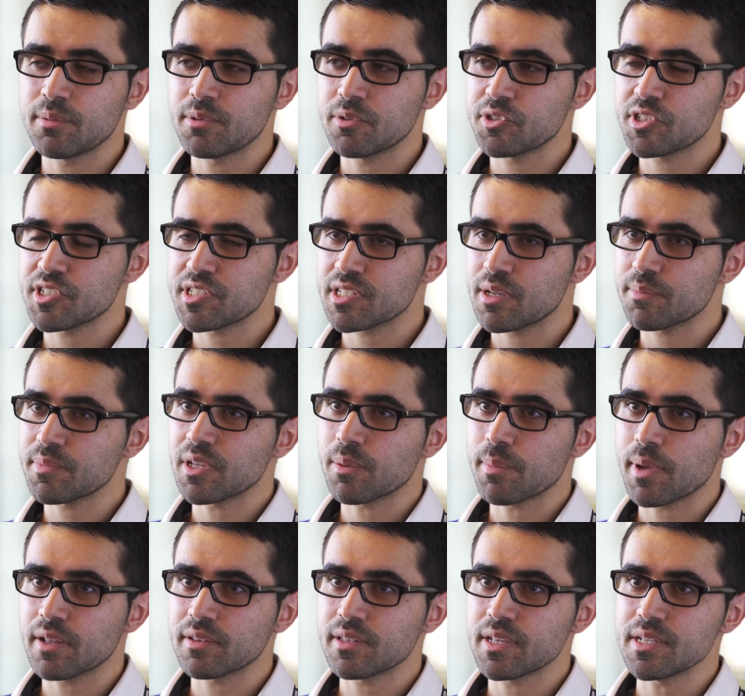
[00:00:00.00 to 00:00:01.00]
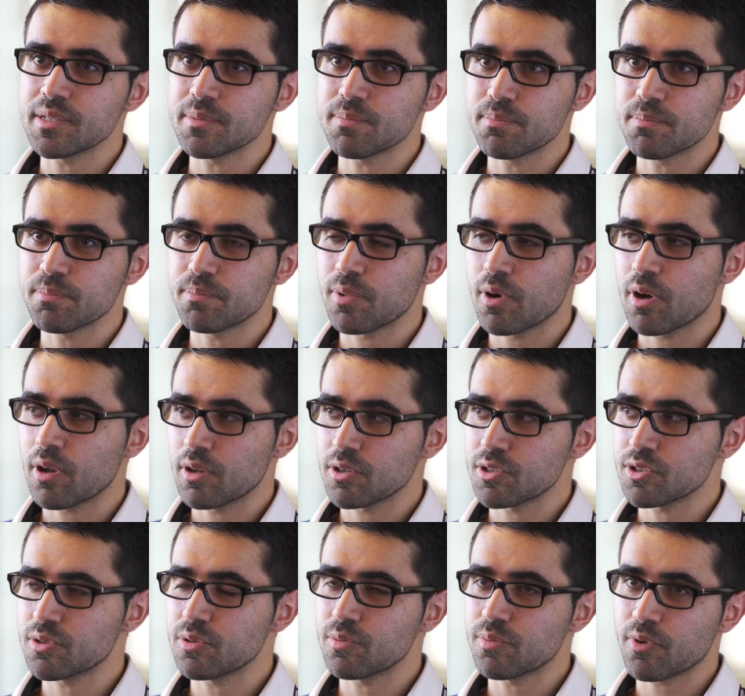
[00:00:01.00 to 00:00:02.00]
There was just something about these
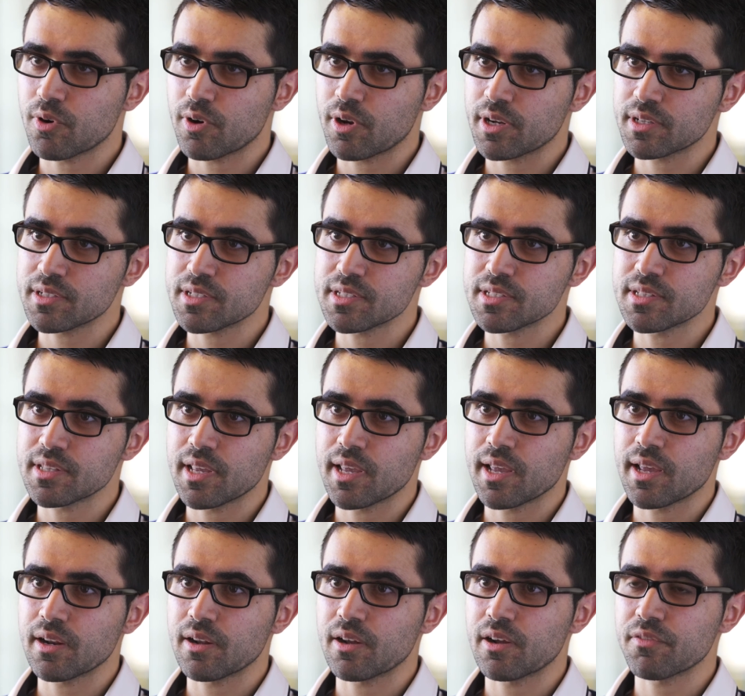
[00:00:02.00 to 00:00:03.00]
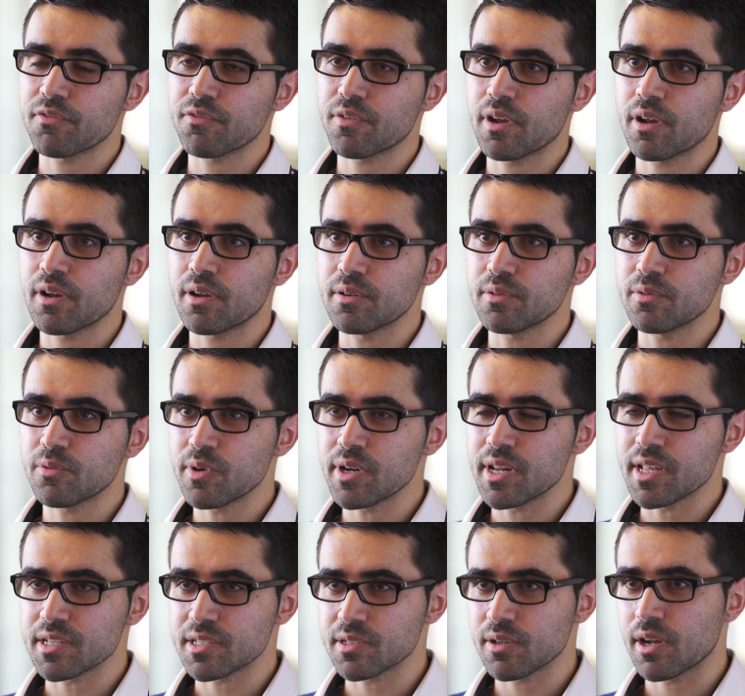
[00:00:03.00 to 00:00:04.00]
biological products that I found
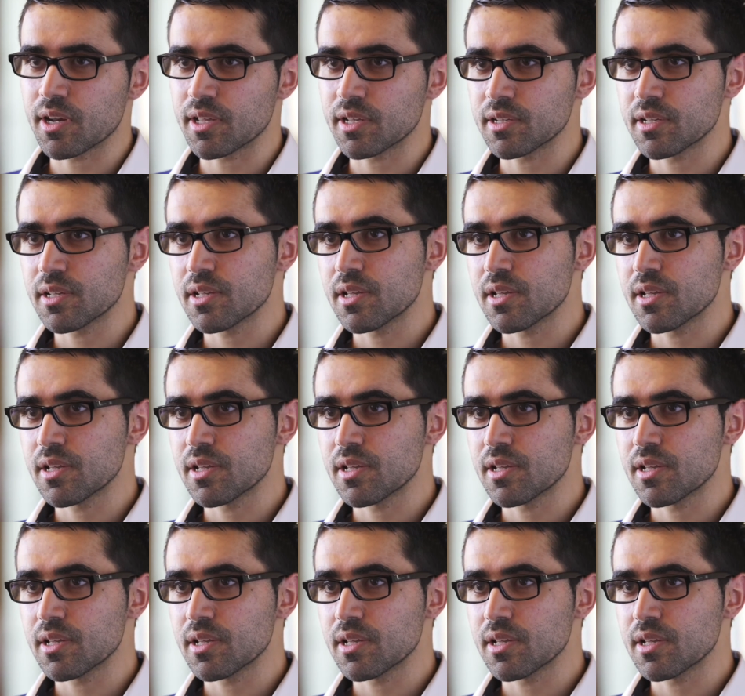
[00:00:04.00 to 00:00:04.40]
really exciting.